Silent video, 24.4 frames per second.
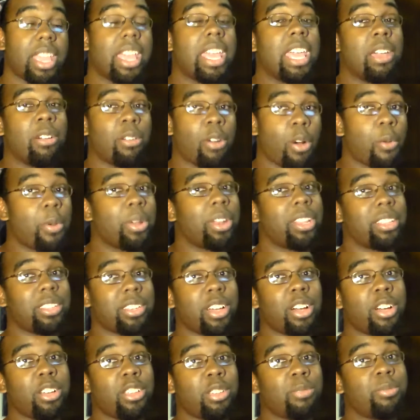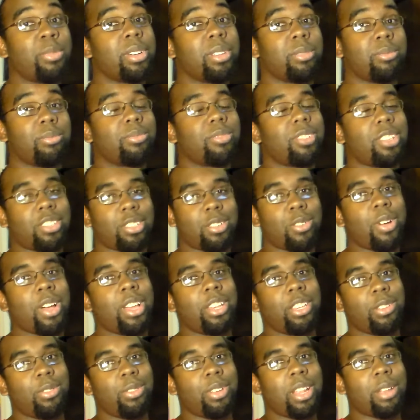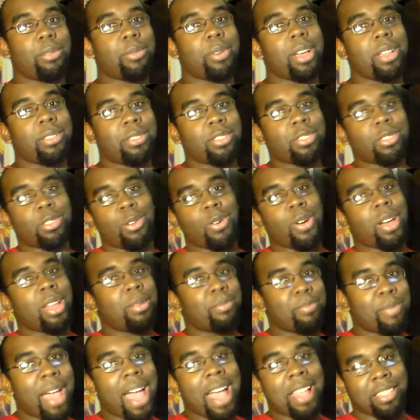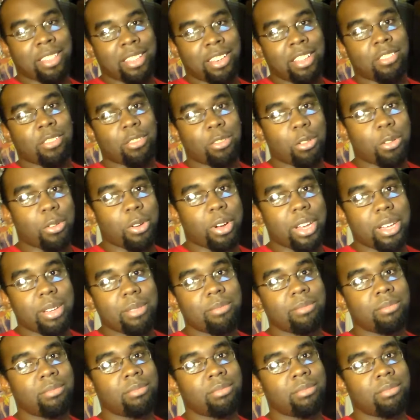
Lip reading: he'll already tell you, but just go ahead and do it anyway. Just go ahead and bask in his glory.